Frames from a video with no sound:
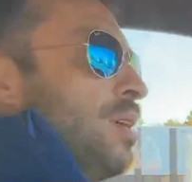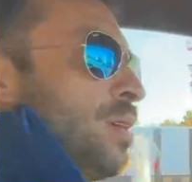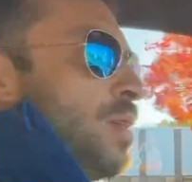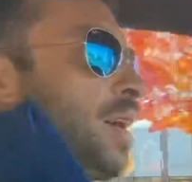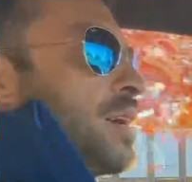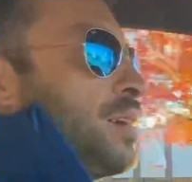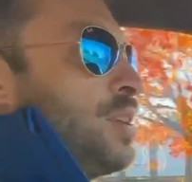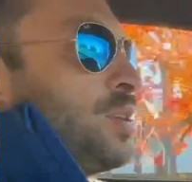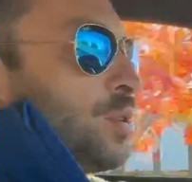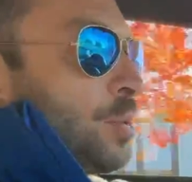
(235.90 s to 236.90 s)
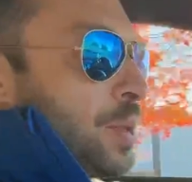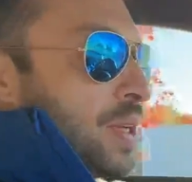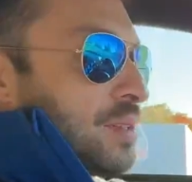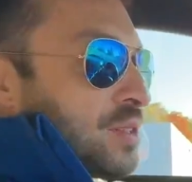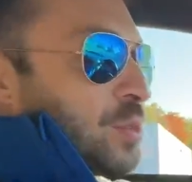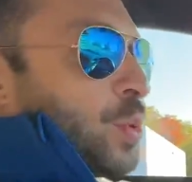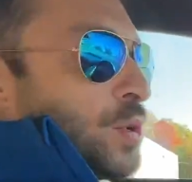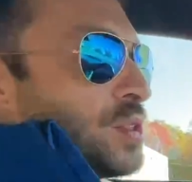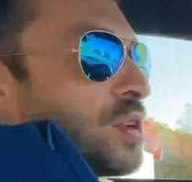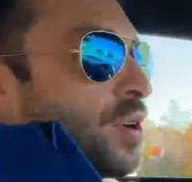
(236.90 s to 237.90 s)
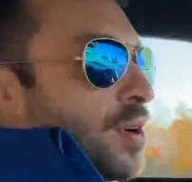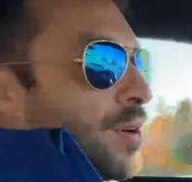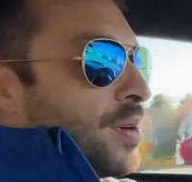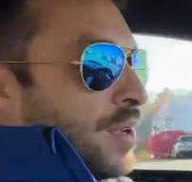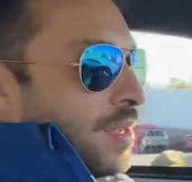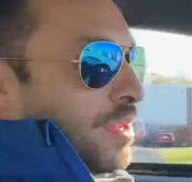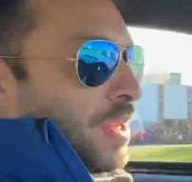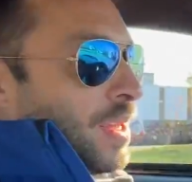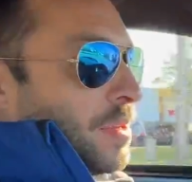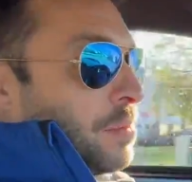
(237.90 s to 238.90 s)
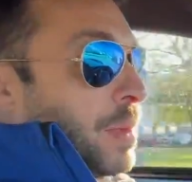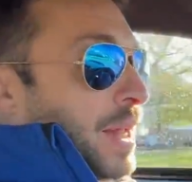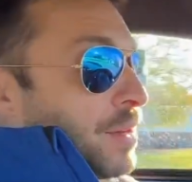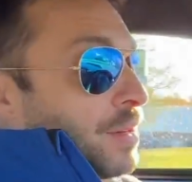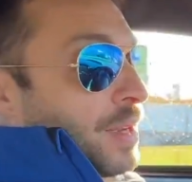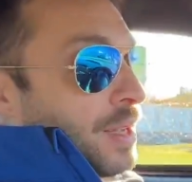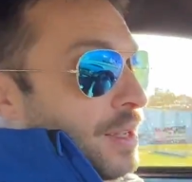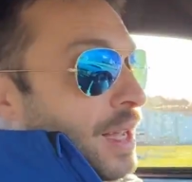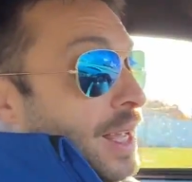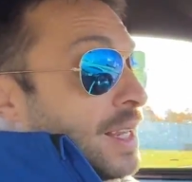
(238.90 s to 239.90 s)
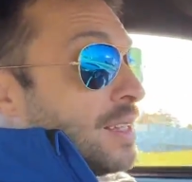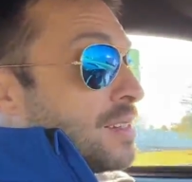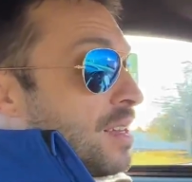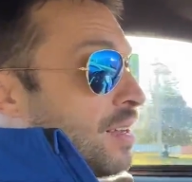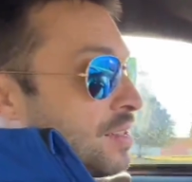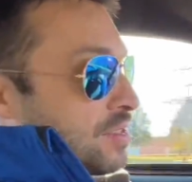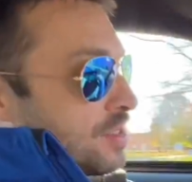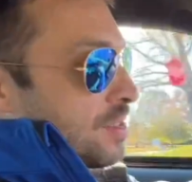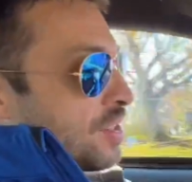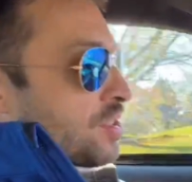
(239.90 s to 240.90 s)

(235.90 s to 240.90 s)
like a European sports car and better. And it does. This